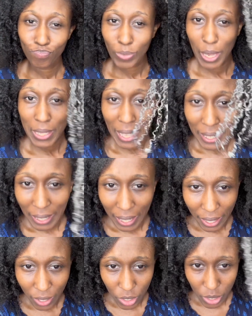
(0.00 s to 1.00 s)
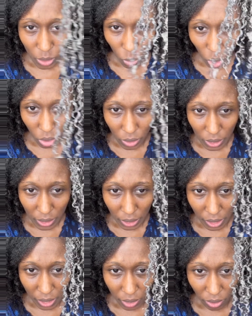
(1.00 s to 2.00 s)
It's like the hair just wants to
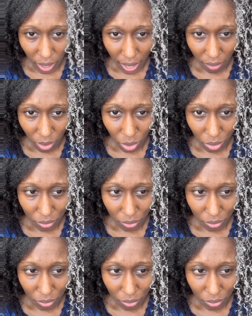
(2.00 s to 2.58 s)
unravel.